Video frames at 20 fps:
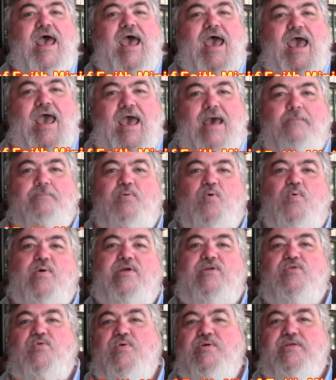High
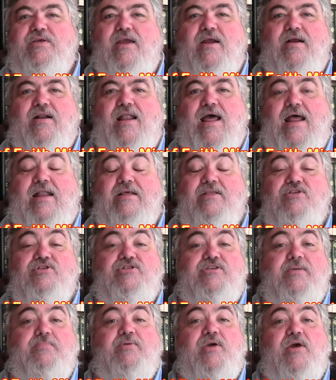Point, North Carolina, the
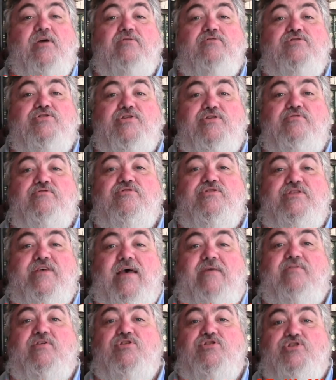zip code
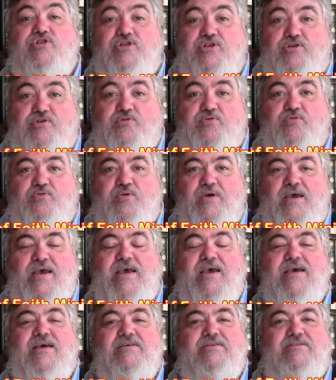
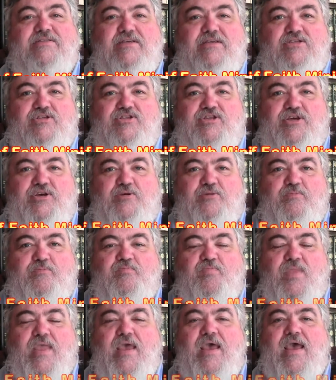
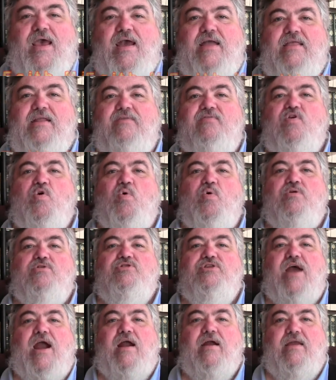27262. And then, of
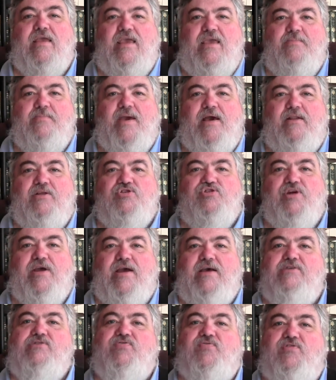course, our email
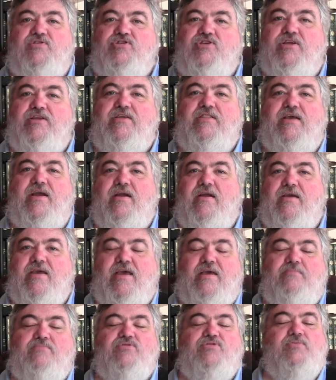address, if you send it there, it
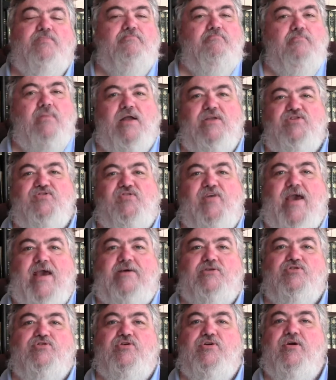comes much
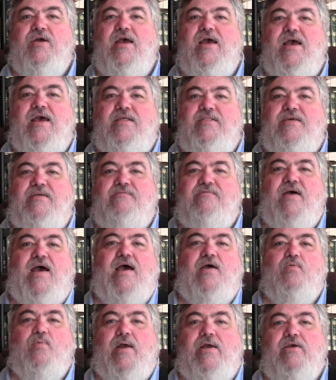faster than
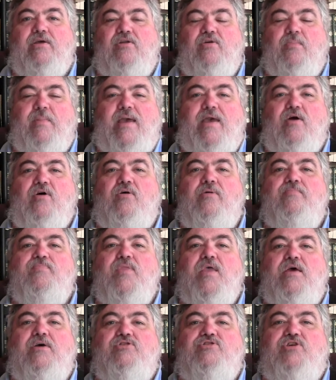via regular mail.
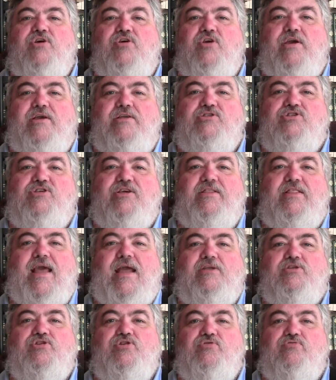So you can send
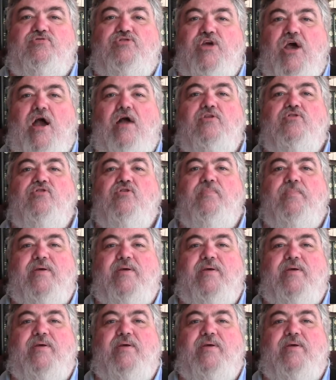that to Dr.